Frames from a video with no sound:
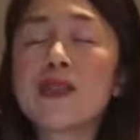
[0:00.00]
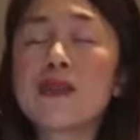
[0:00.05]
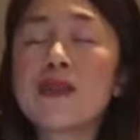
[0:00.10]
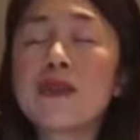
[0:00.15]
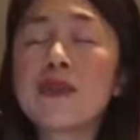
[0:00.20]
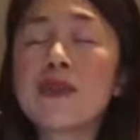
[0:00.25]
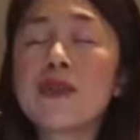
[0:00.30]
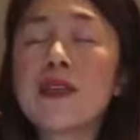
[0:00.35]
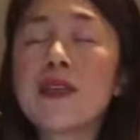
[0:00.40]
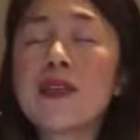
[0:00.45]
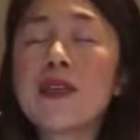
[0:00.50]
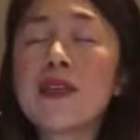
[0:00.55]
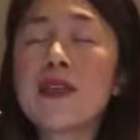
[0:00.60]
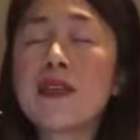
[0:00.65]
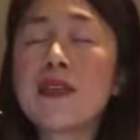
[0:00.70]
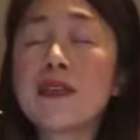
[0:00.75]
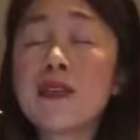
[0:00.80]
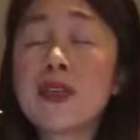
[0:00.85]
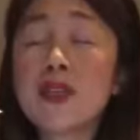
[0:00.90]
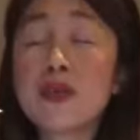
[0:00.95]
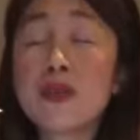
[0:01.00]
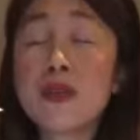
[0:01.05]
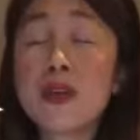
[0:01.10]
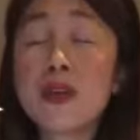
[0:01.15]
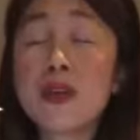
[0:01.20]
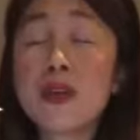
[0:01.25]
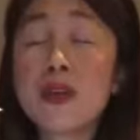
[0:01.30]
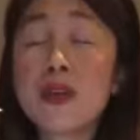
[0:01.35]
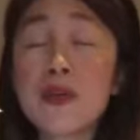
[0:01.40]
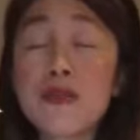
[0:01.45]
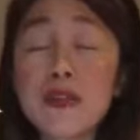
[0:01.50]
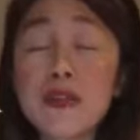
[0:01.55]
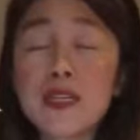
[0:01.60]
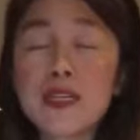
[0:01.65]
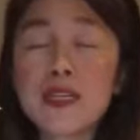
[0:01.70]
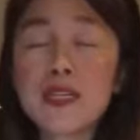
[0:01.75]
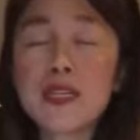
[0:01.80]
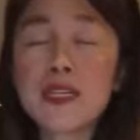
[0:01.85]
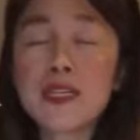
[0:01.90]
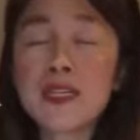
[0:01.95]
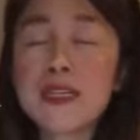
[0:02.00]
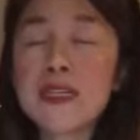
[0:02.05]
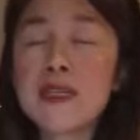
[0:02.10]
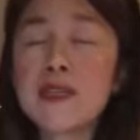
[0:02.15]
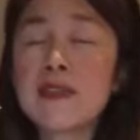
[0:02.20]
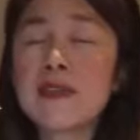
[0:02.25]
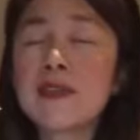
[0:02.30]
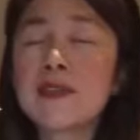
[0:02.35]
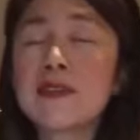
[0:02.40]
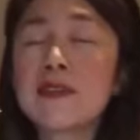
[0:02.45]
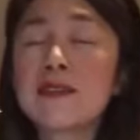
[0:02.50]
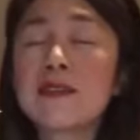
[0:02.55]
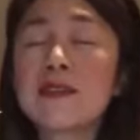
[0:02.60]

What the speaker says: to the square breathing technique.